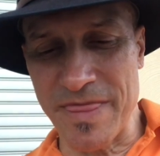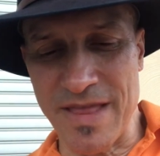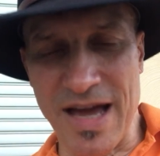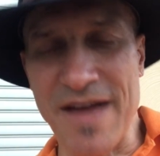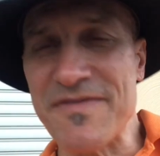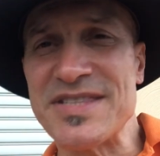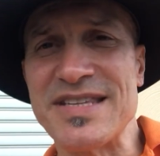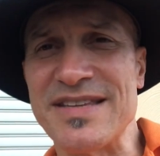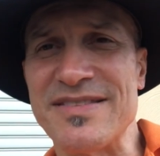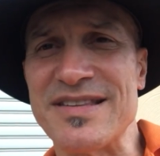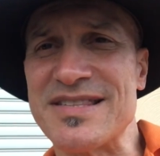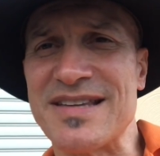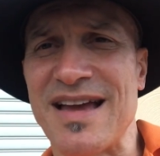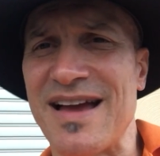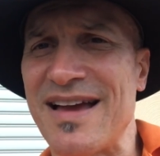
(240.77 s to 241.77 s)
I've seen
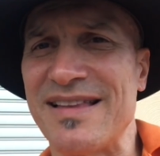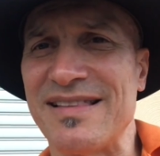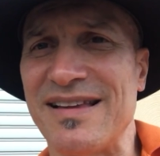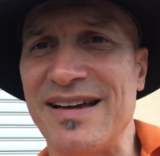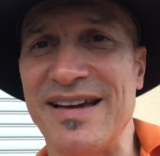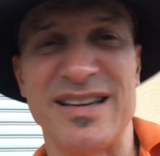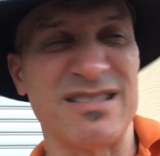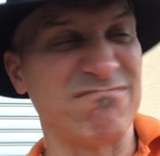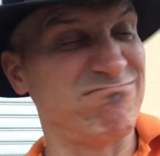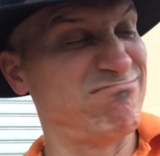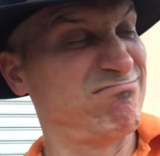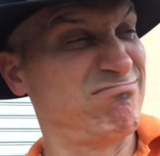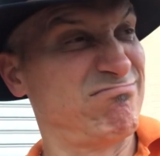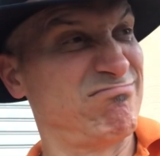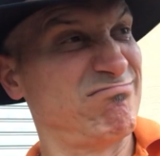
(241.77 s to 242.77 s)
this guy like
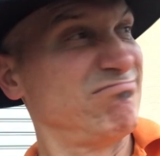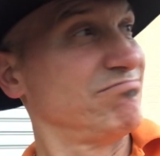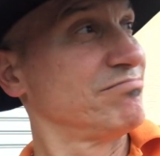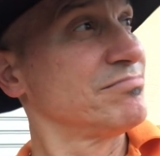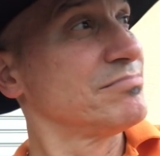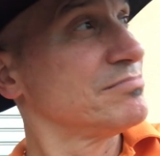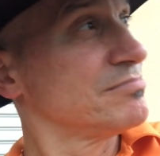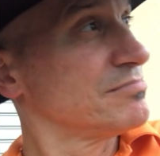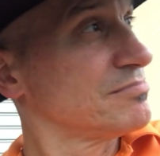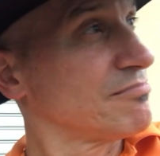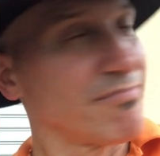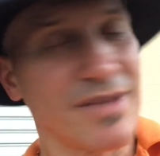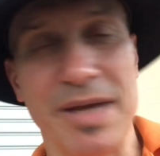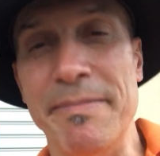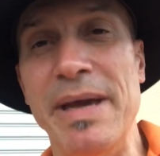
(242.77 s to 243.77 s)

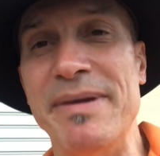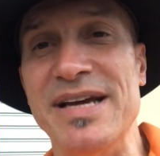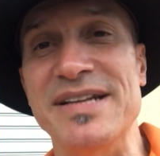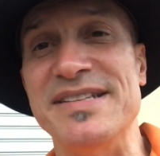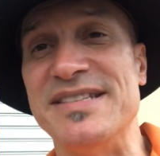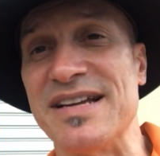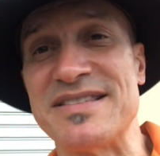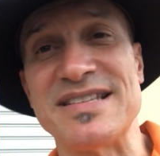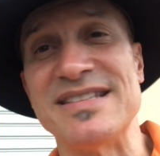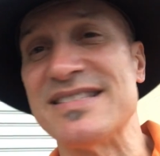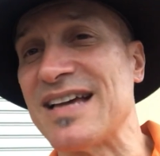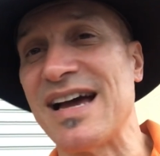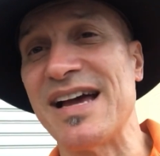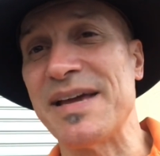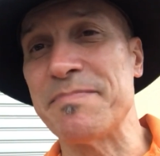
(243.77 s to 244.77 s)
maybe a dozen
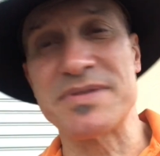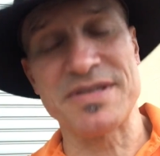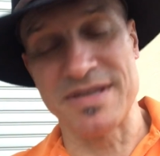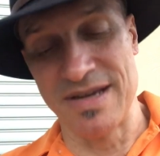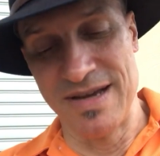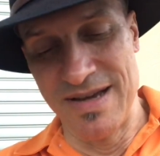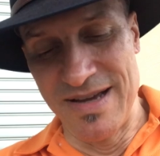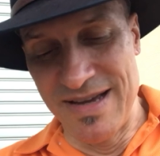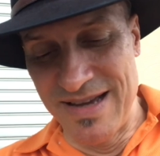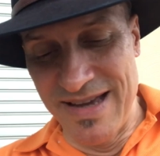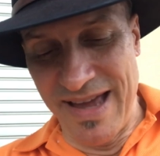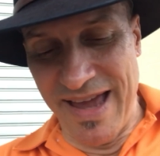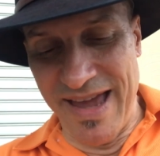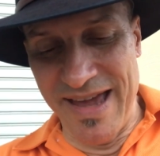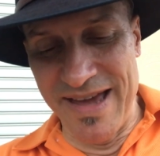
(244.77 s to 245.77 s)
times,
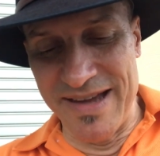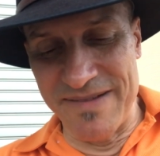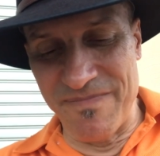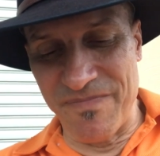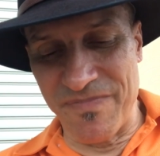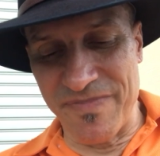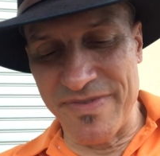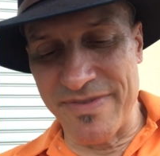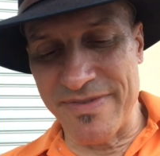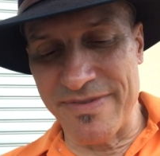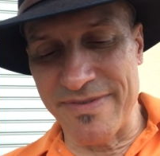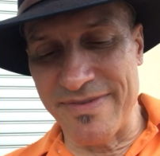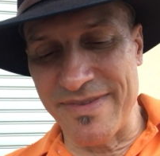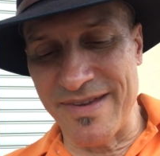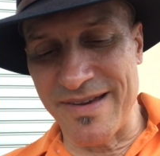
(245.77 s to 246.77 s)
and
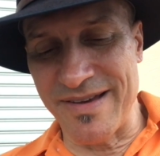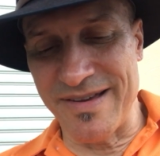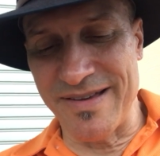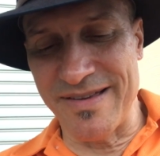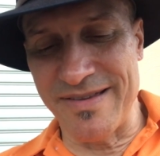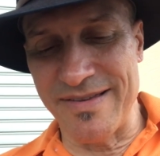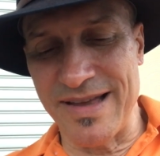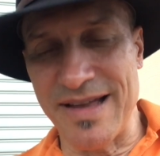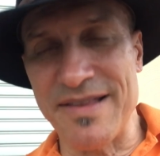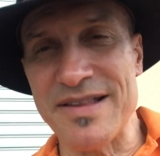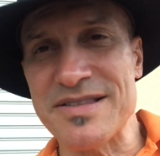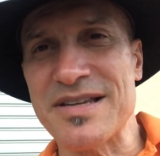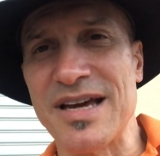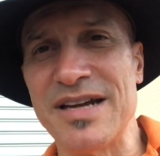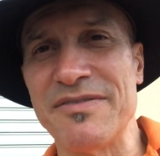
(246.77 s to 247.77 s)

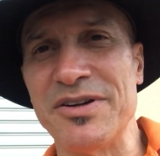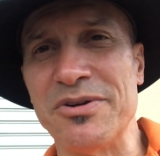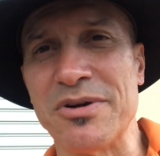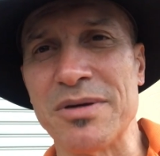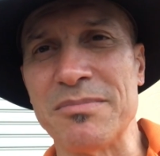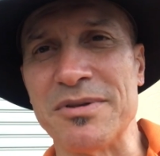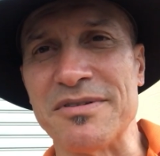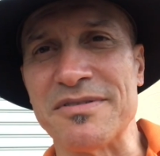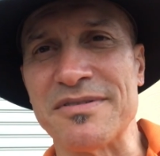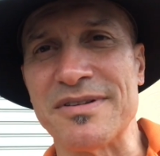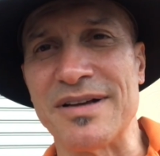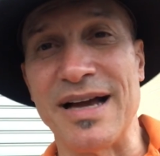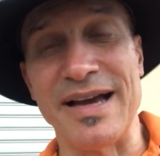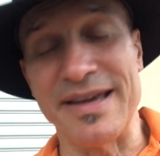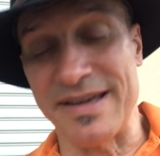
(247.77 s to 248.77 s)
that's kind of a normal,
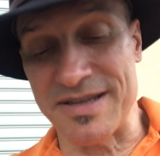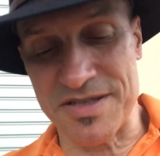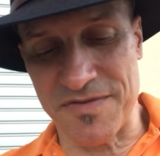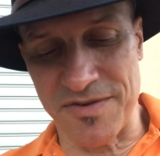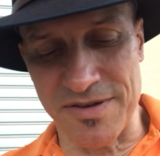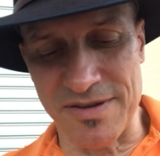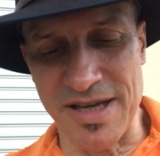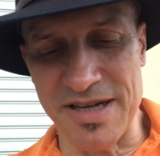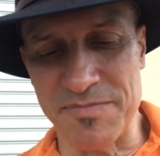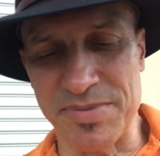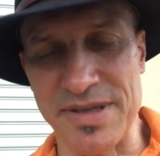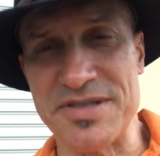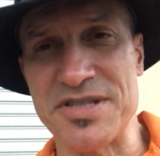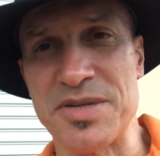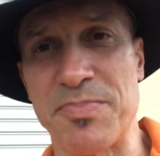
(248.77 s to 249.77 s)
I guess, for a lot of
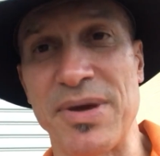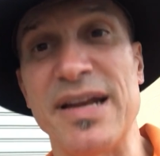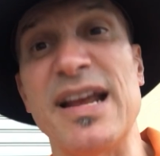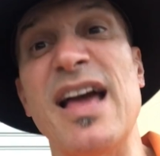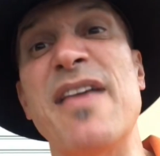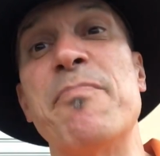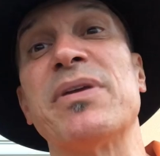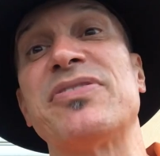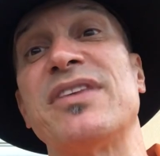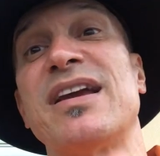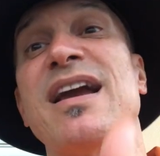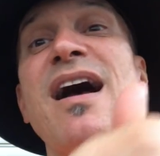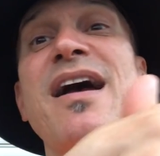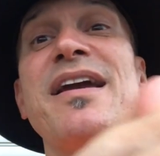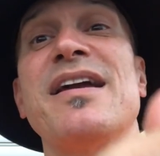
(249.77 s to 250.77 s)
places in Japan. But the
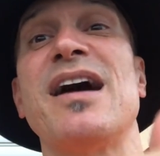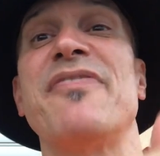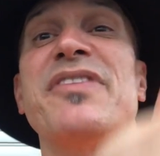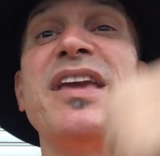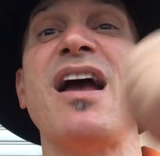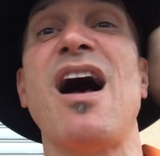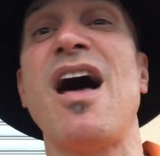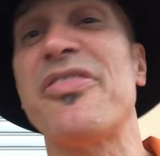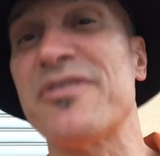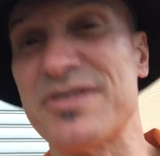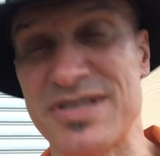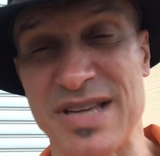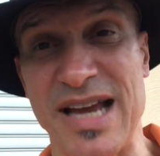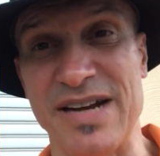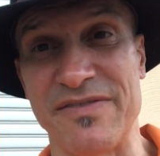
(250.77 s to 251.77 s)
guy on the other
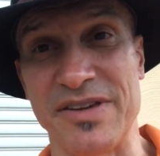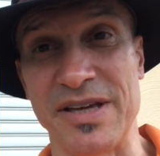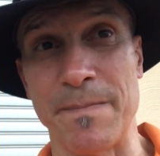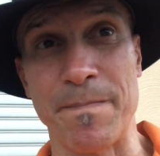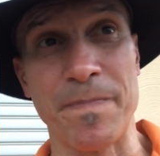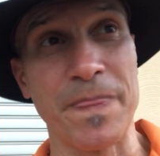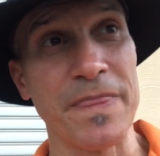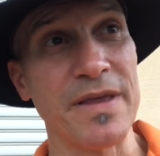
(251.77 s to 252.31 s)
side of him